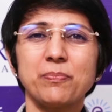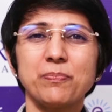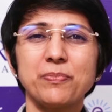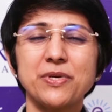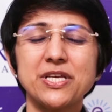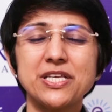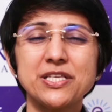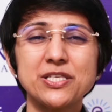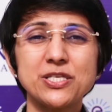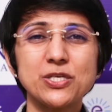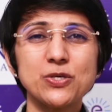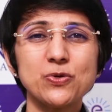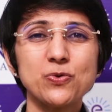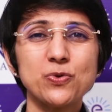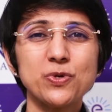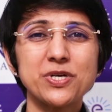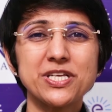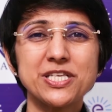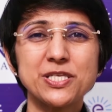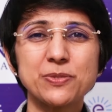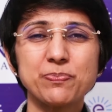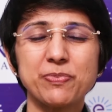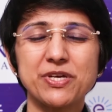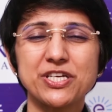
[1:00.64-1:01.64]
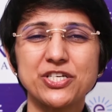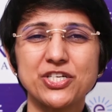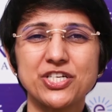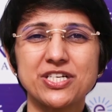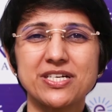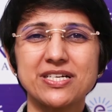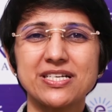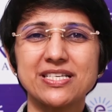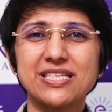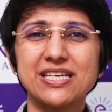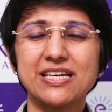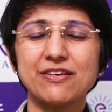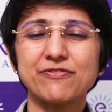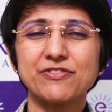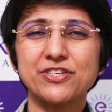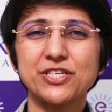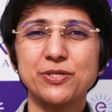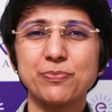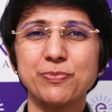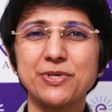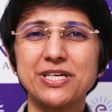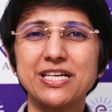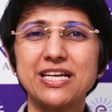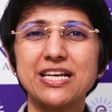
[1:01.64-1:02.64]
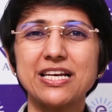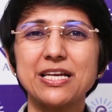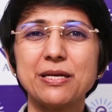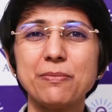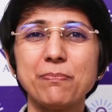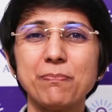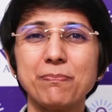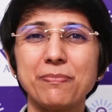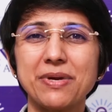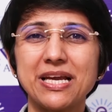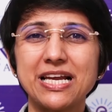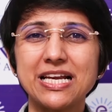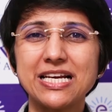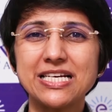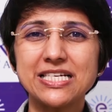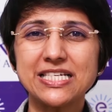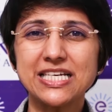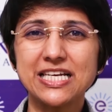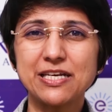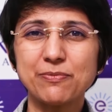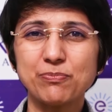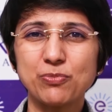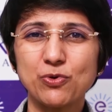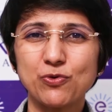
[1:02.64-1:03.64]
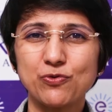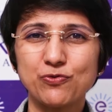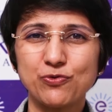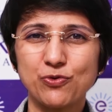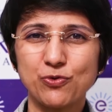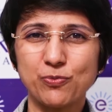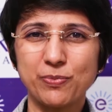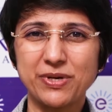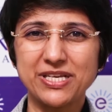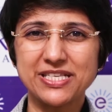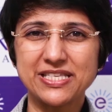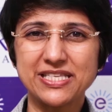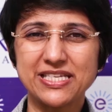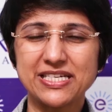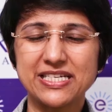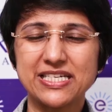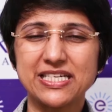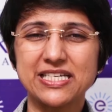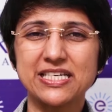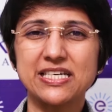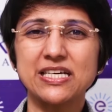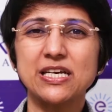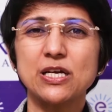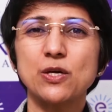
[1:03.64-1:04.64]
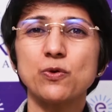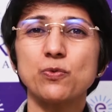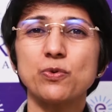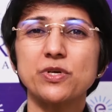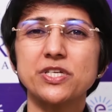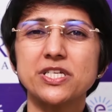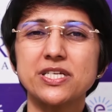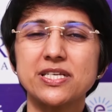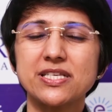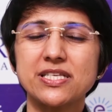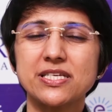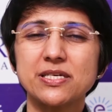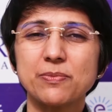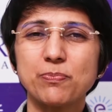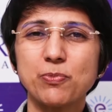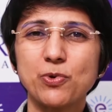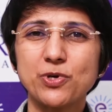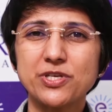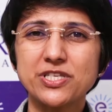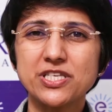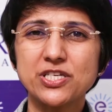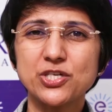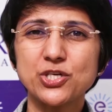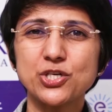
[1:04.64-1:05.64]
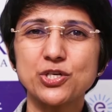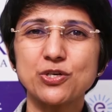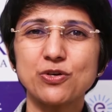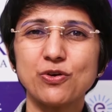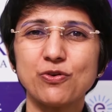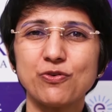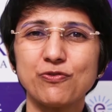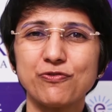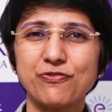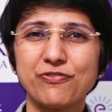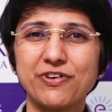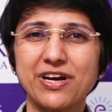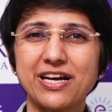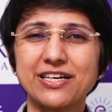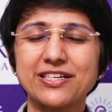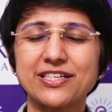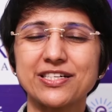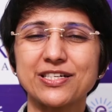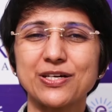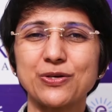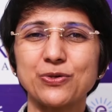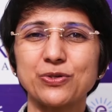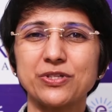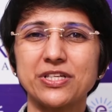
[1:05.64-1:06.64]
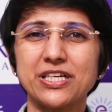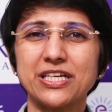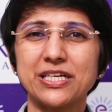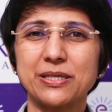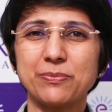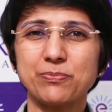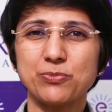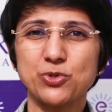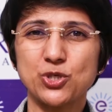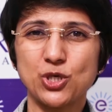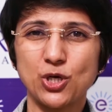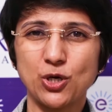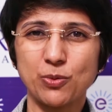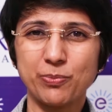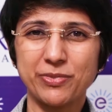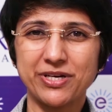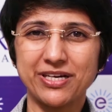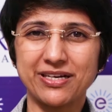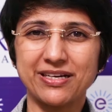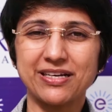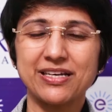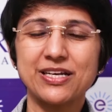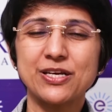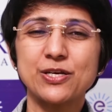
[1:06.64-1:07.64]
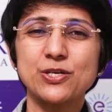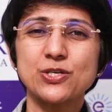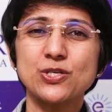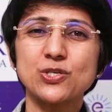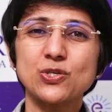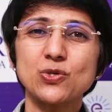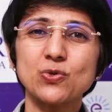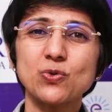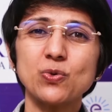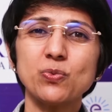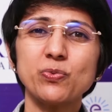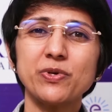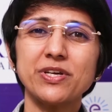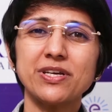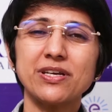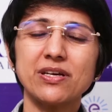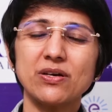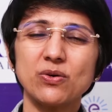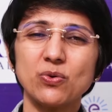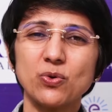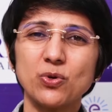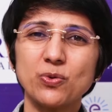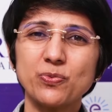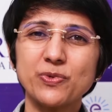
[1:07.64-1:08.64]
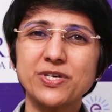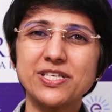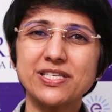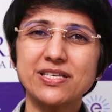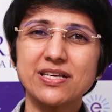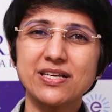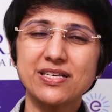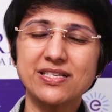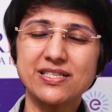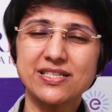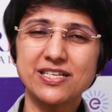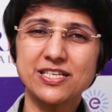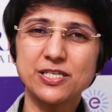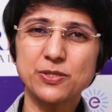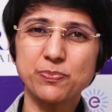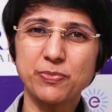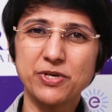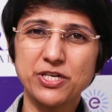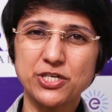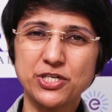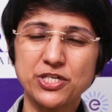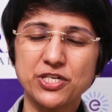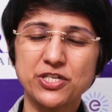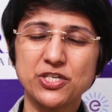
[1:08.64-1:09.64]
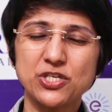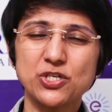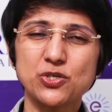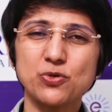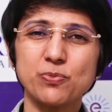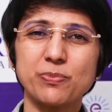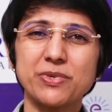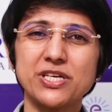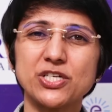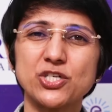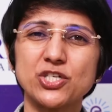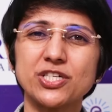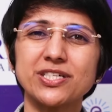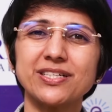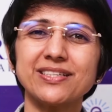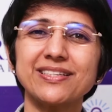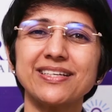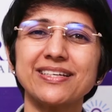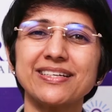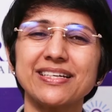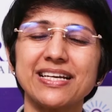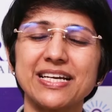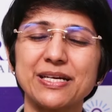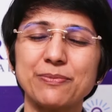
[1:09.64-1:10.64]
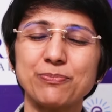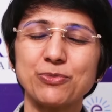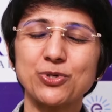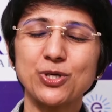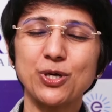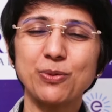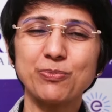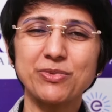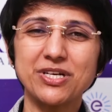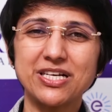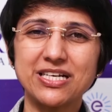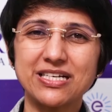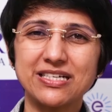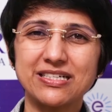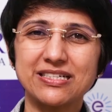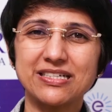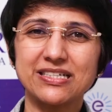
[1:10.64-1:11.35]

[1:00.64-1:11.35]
PCOS patients have typically male type of obesity, which is deposition of fat around the abdomen. So we always ask these patients to measure their abdominal